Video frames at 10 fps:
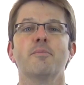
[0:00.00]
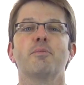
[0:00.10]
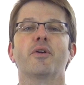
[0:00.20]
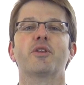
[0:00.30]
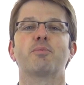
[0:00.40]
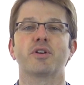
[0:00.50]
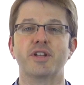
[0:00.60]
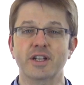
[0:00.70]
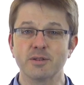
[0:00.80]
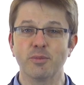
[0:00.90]
But the
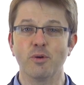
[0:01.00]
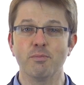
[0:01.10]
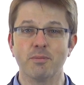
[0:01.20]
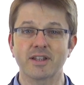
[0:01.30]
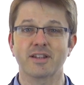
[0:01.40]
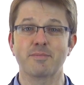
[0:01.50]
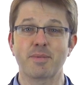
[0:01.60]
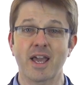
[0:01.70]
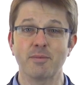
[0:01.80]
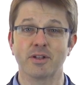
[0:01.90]
predictable monthly
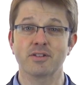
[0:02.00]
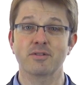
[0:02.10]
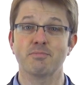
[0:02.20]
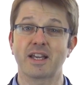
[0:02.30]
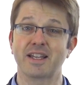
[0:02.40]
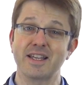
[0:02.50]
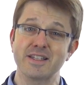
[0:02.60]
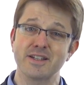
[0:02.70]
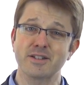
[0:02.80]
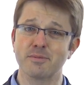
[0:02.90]
payments make it
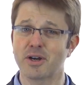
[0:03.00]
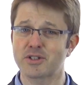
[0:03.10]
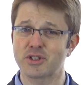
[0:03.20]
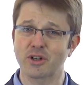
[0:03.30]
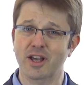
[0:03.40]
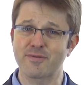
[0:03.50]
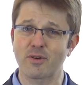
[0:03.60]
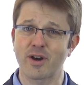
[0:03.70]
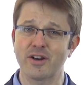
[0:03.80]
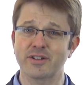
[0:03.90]
easy to budget your life
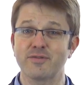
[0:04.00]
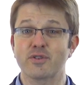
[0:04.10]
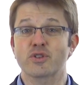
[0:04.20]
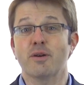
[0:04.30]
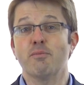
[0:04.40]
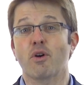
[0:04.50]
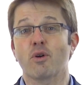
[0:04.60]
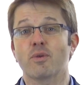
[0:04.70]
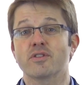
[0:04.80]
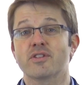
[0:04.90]
around, and for some
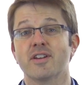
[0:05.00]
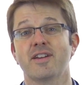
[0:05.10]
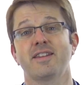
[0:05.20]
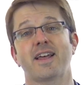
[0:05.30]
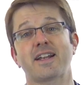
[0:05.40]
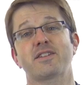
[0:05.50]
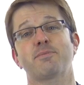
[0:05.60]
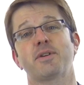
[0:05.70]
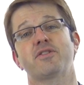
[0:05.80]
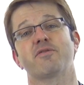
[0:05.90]
borrowers, that's the
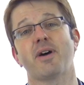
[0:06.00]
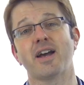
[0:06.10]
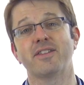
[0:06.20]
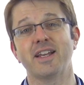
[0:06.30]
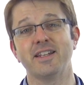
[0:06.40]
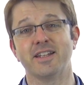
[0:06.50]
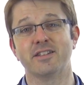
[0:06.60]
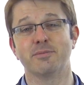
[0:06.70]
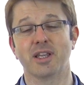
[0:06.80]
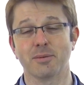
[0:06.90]
peace of mind they
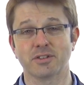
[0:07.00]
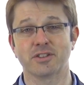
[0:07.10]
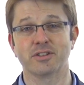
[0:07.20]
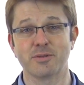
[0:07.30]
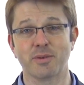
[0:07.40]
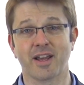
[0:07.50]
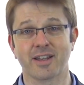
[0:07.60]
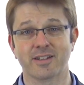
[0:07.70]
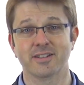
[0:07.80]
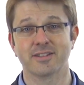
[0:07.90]
need to be able to sleep at night.